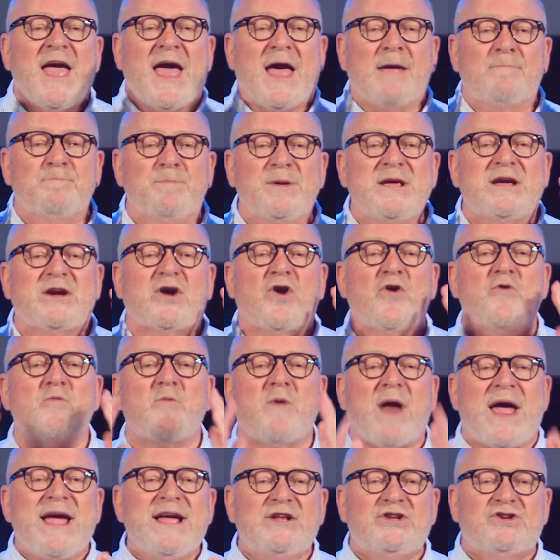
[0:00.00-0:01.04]
and be
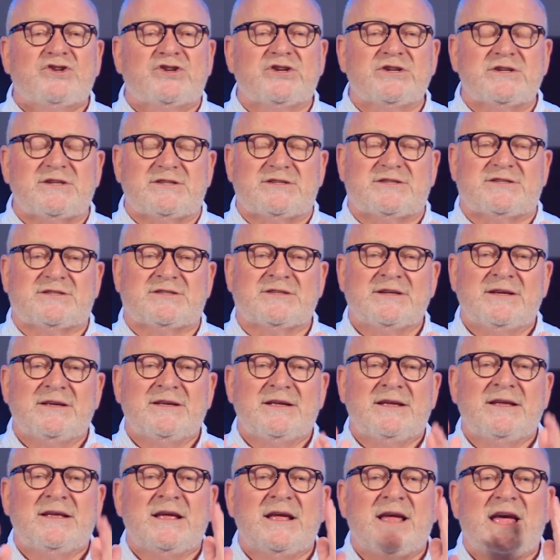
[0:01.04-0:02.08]
courageous
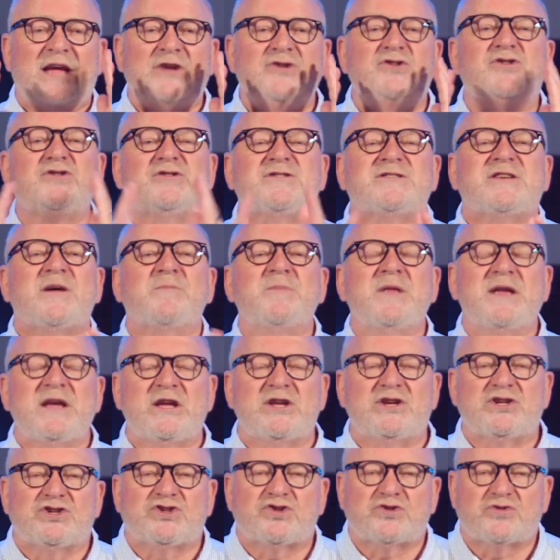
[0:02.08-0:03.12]
and do something
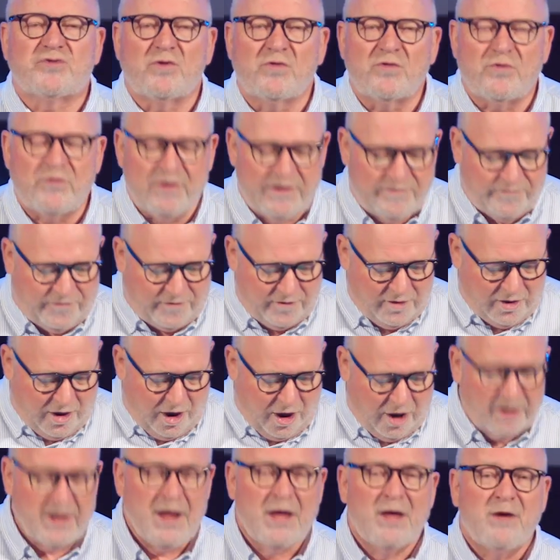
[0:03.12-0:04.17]
extraordinary for
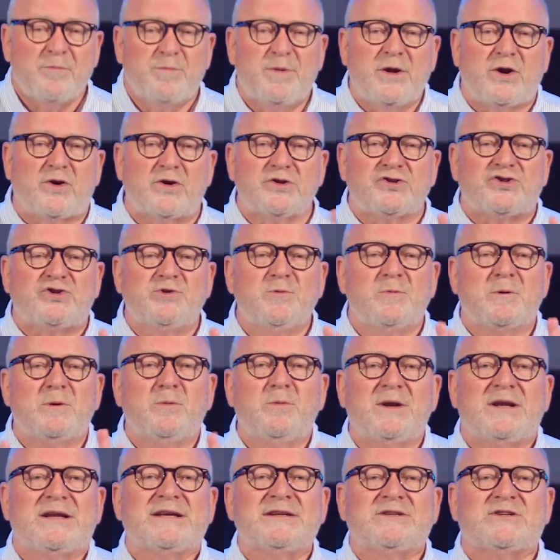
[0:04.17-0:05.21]
God because you were
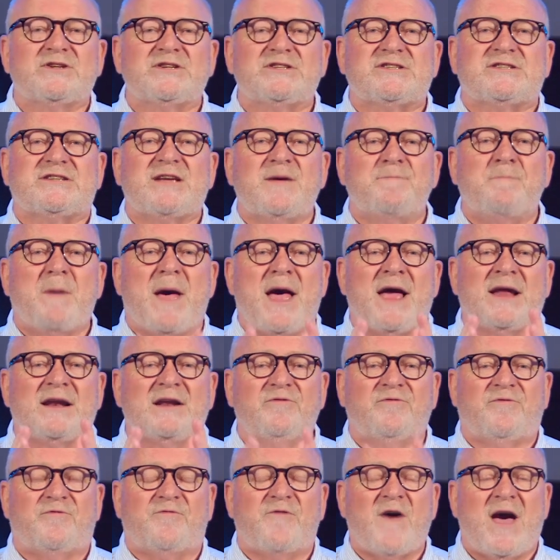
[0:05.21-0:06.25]
willing to step out
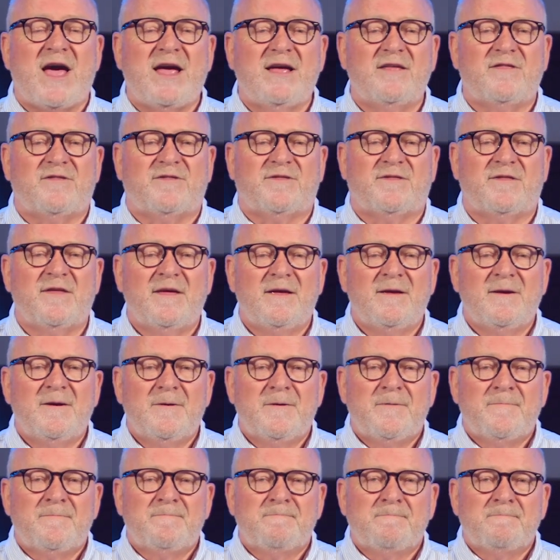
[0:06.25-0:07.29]
in faith
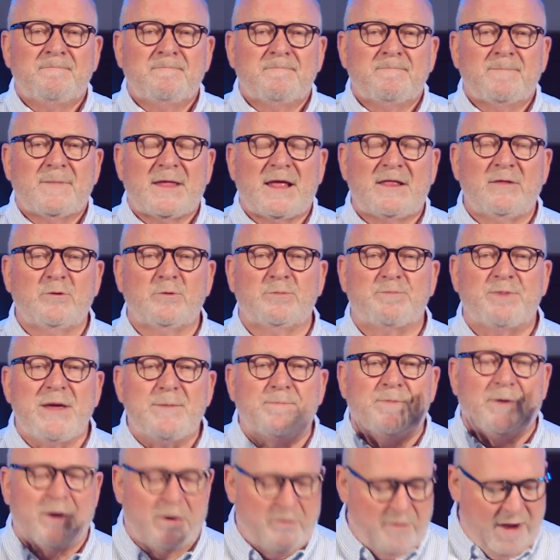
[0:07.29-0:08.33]
and there were
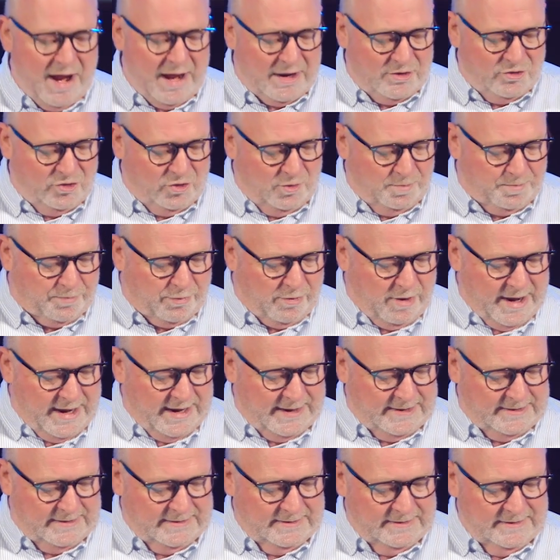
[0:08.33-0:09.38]
people around you praying.